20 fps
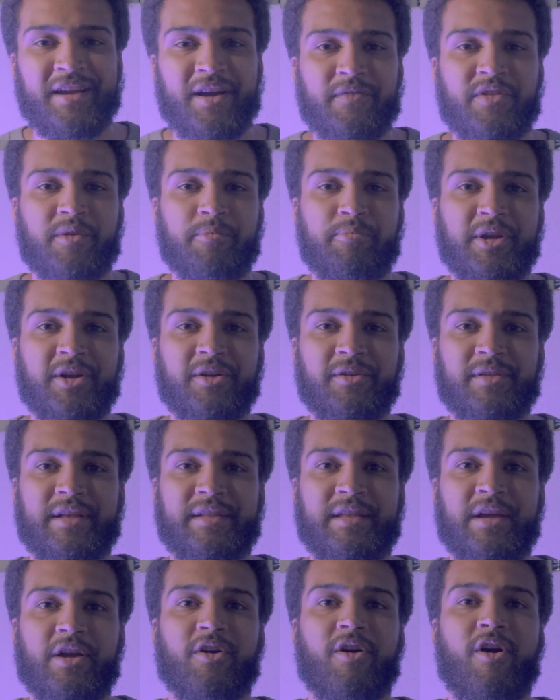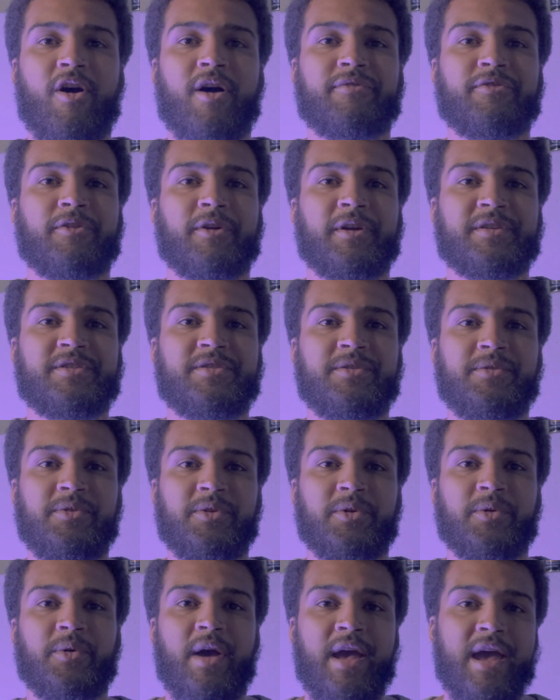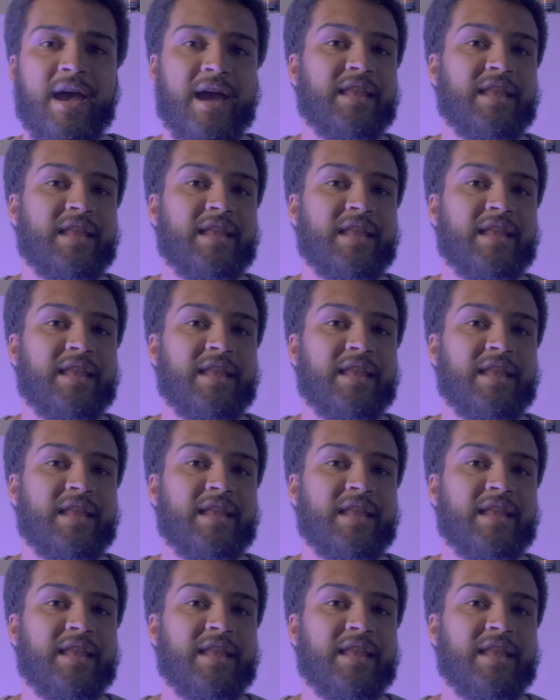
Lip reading: of the beer that they are offering to you.